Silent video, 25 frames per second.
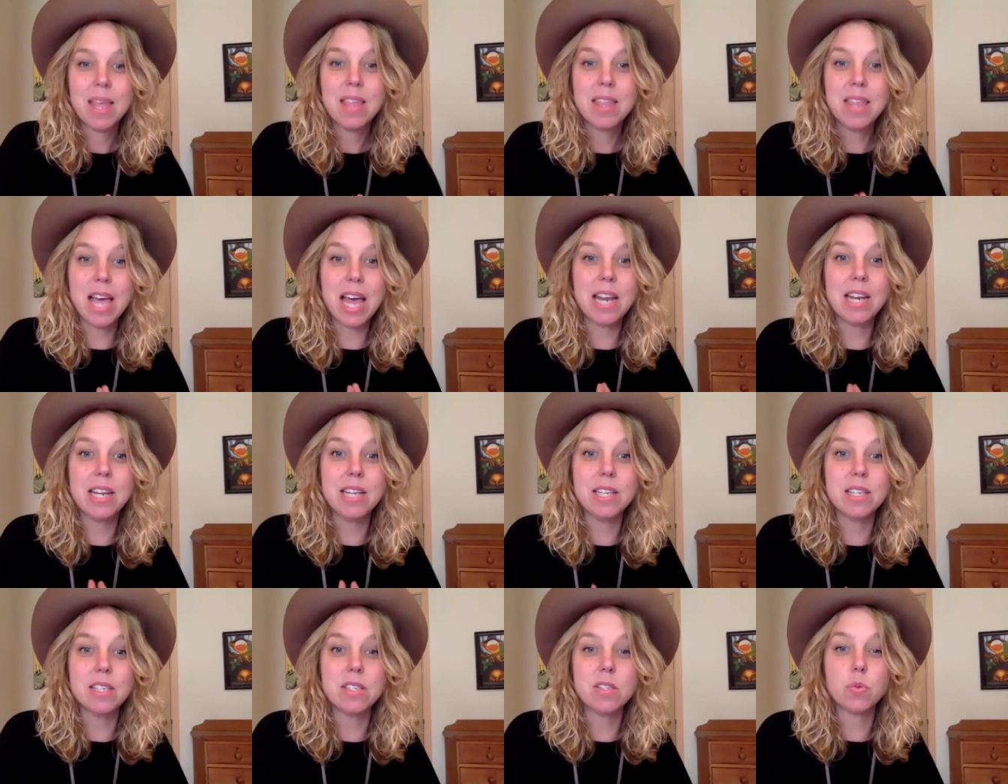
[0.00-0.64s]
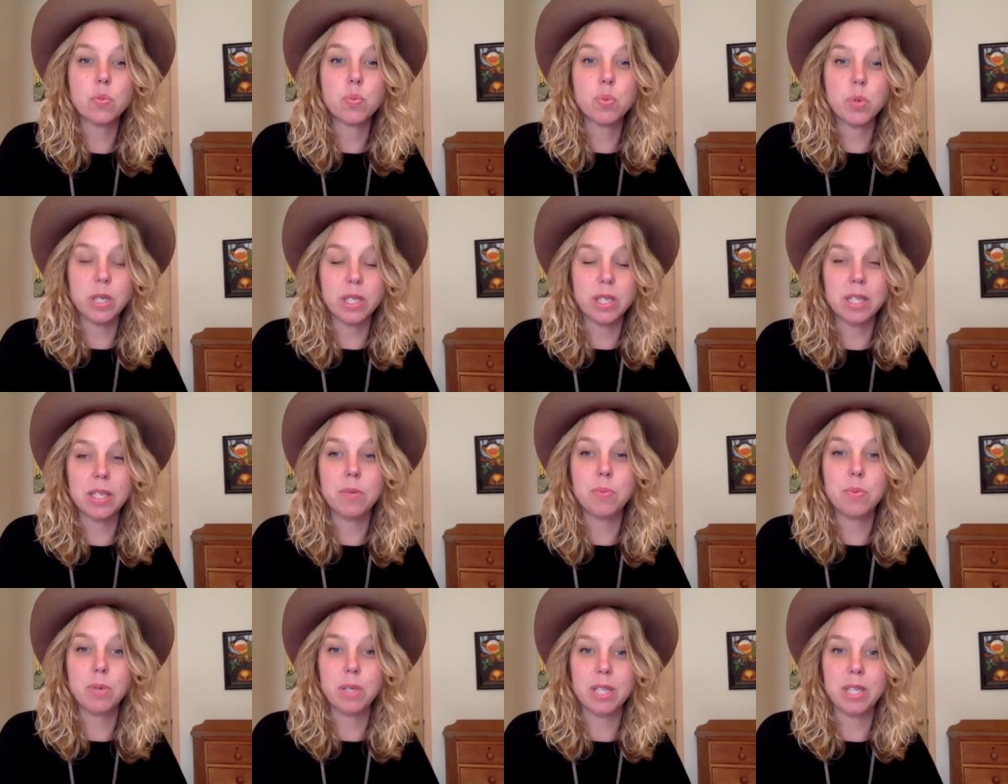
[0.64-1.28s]
That is
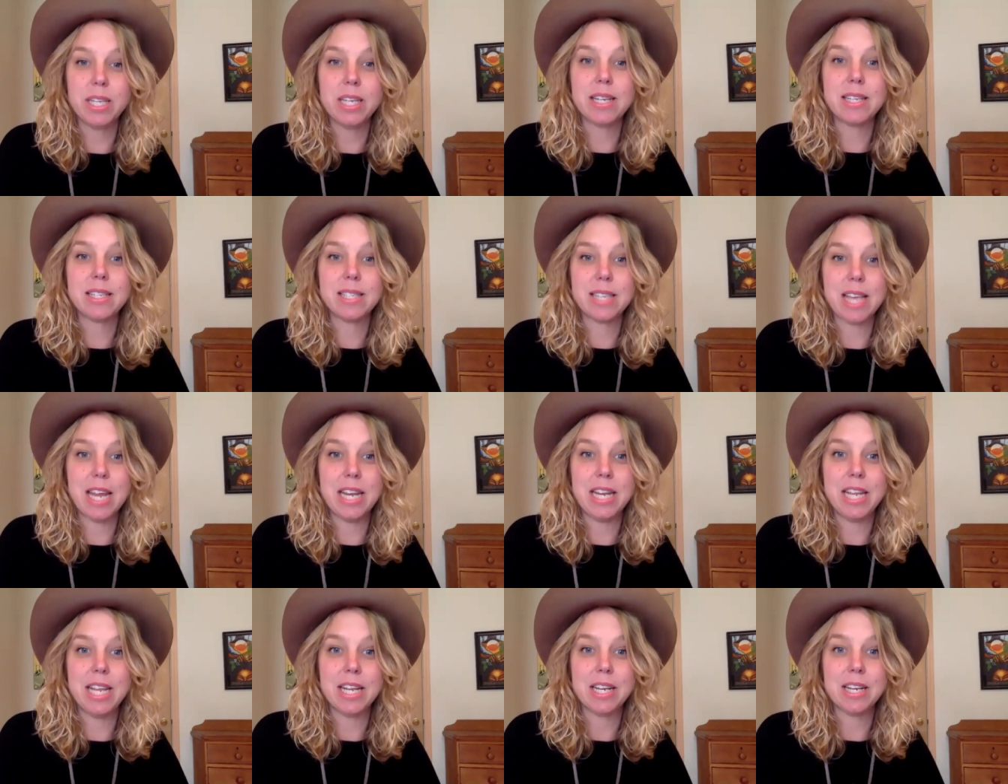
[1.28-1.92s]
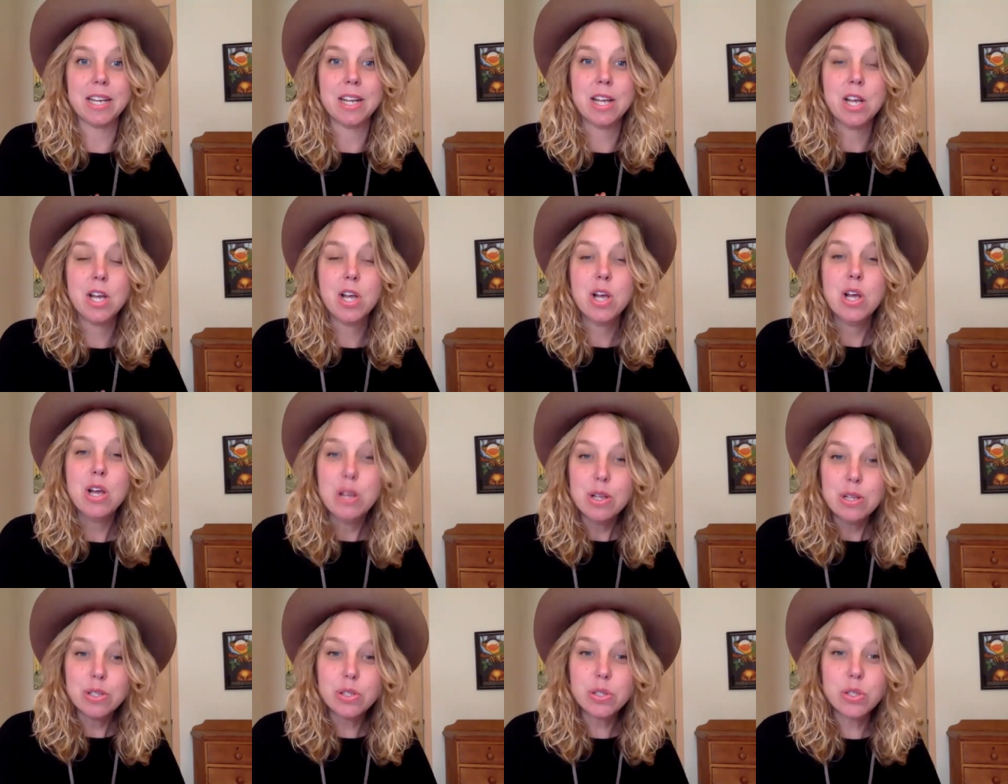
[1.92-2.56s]
really, really exciting.
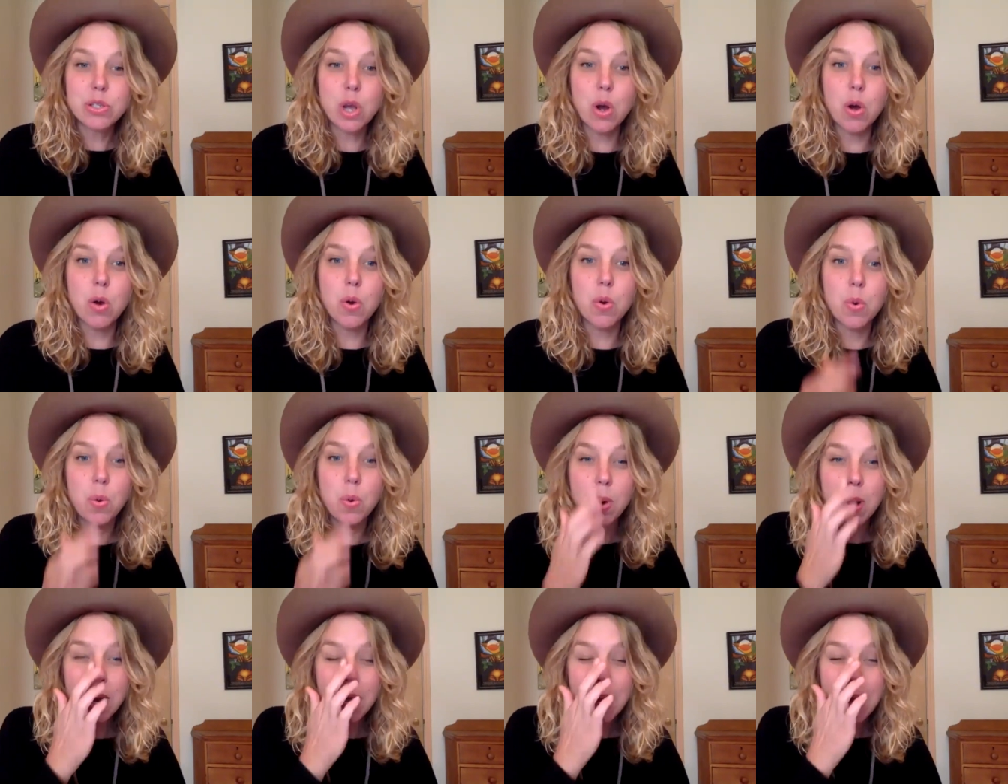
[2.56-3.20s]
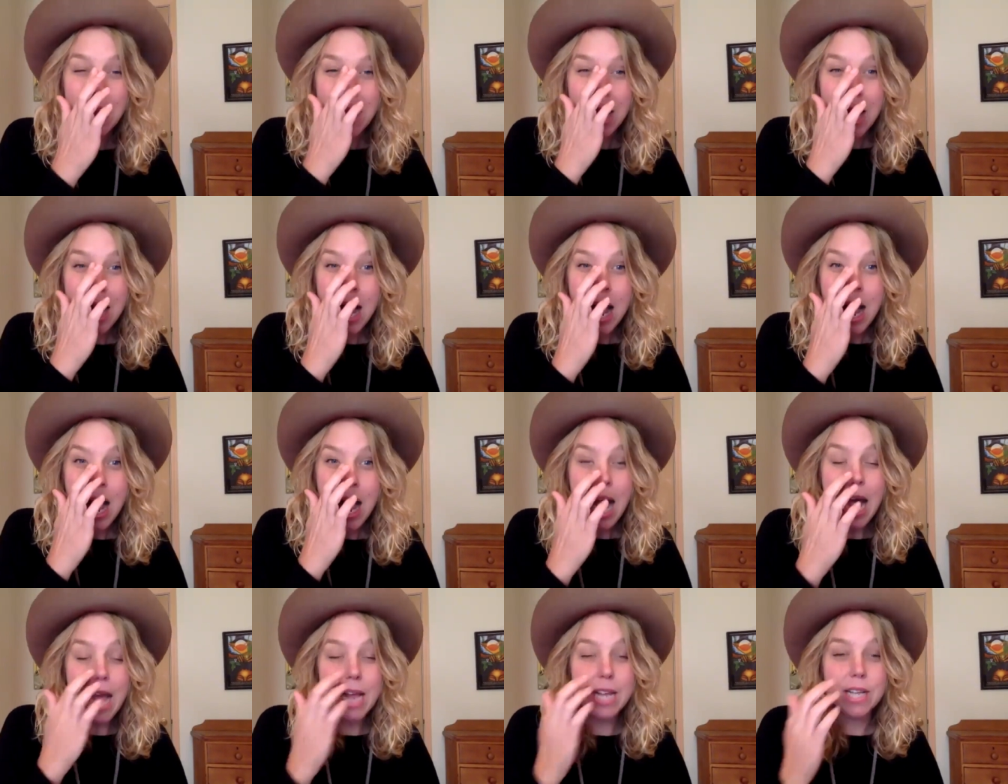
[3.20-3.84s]
So
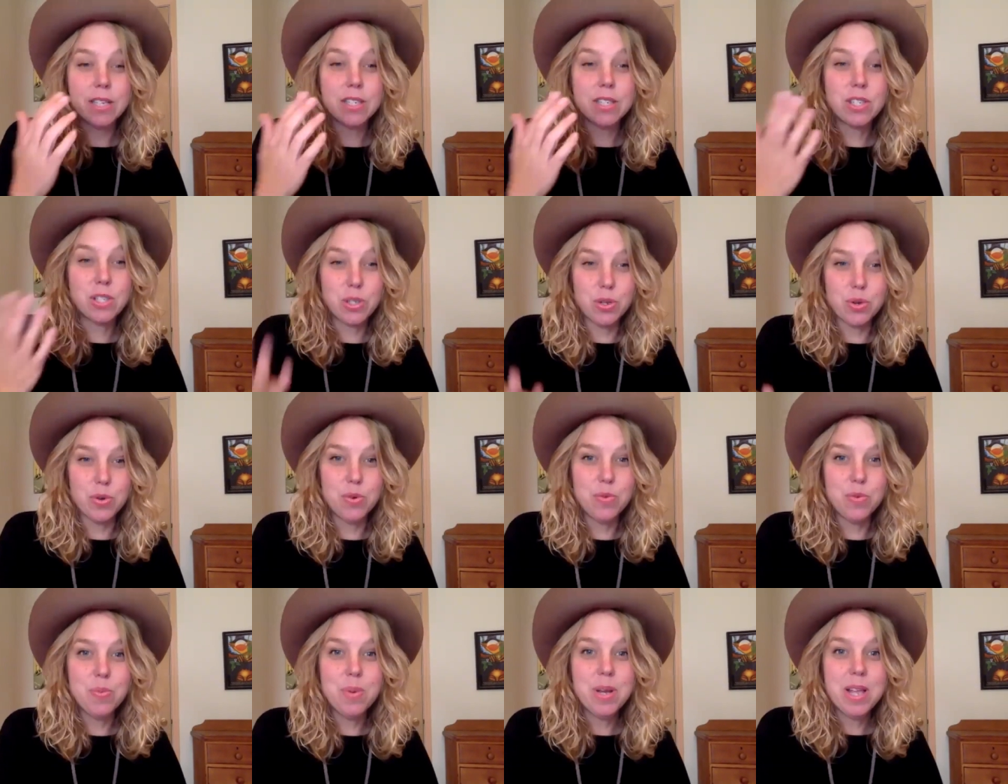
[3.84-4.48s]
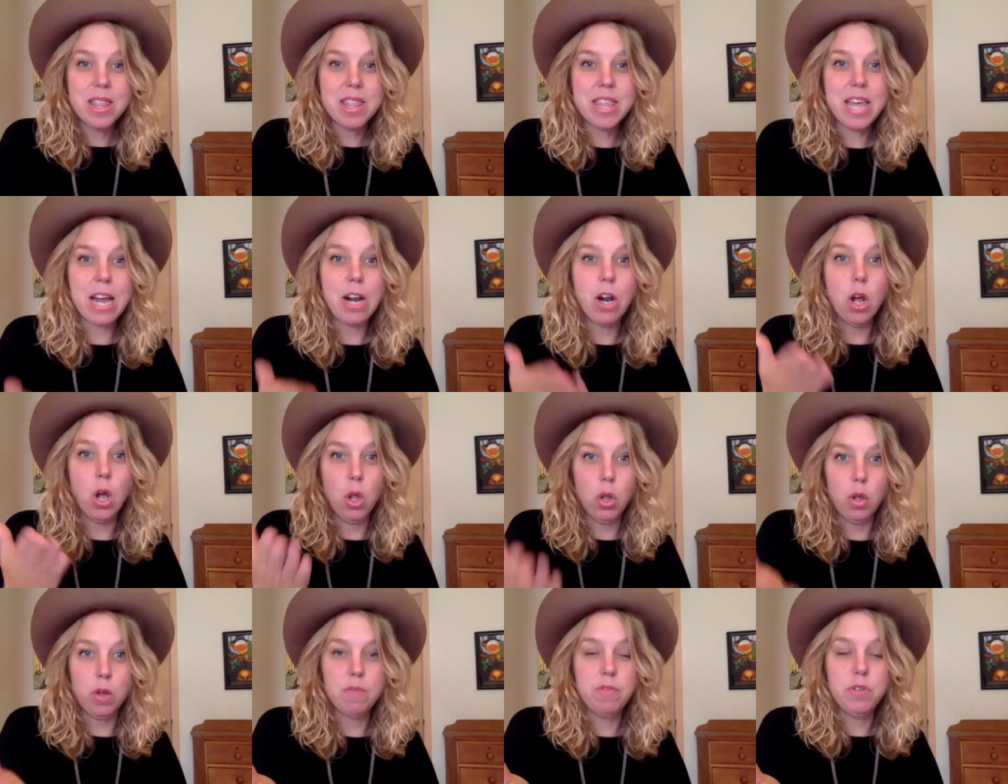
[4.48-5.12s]
I assume that
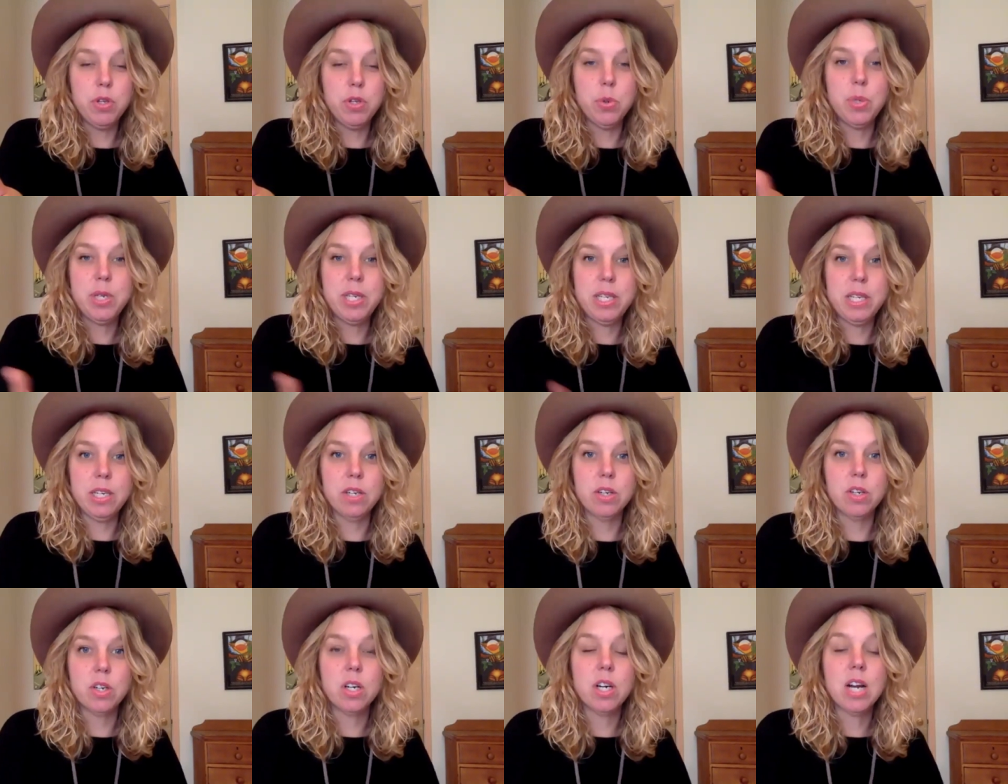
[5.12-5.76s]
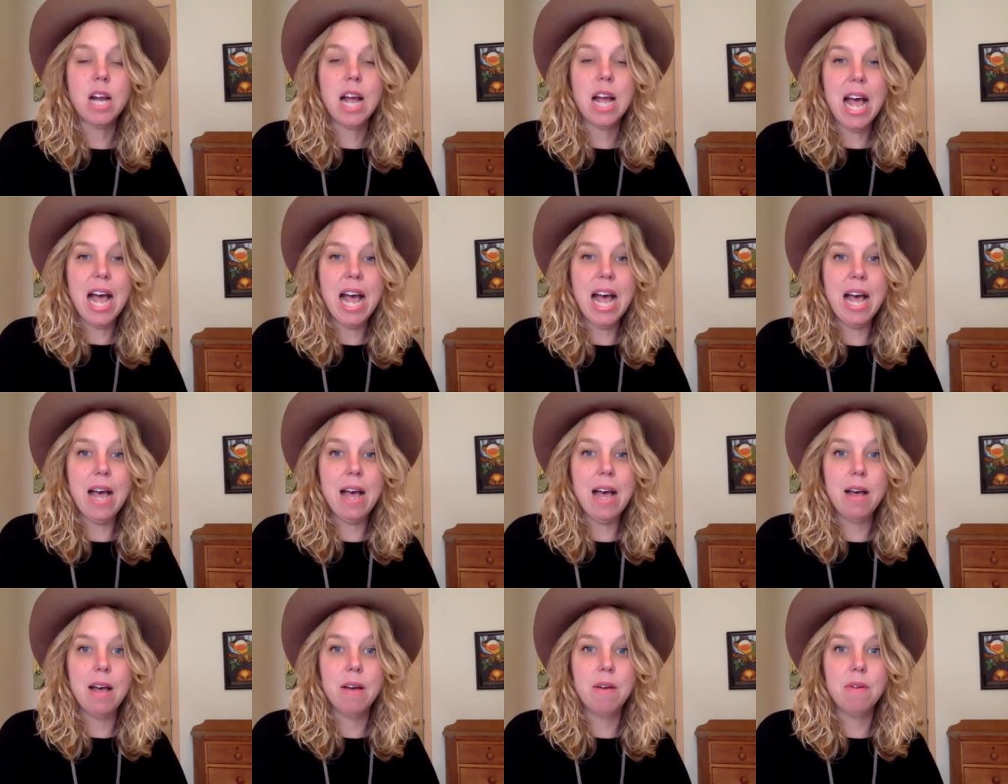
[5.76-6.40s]
all of you here
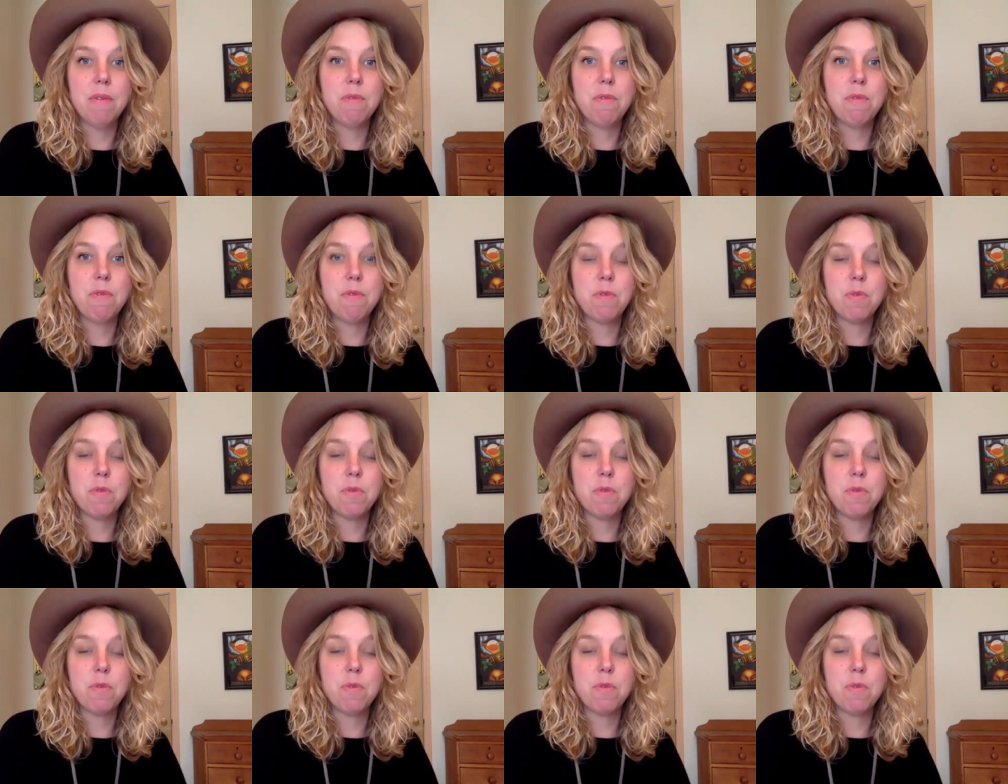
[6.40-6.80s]
have